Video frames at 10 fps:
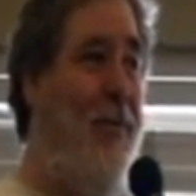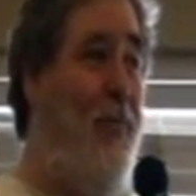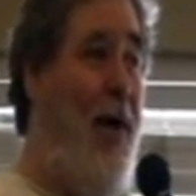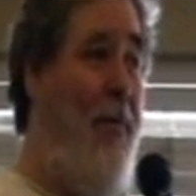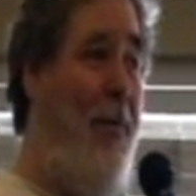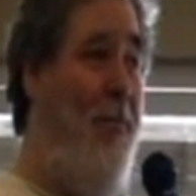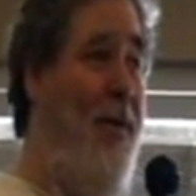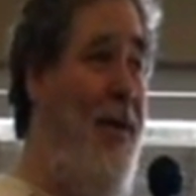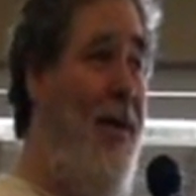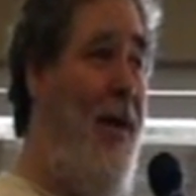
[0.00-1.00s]
the problem.
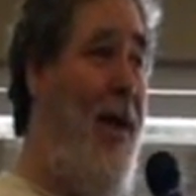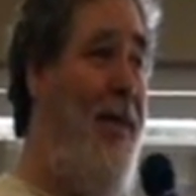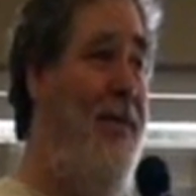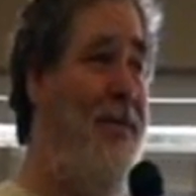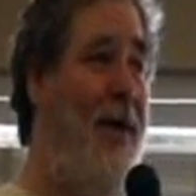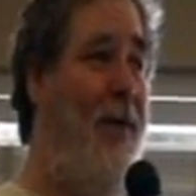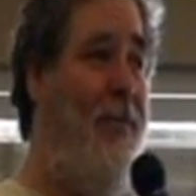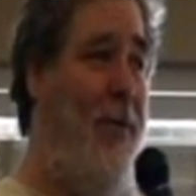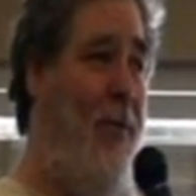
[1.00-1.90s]
A lot of these cells,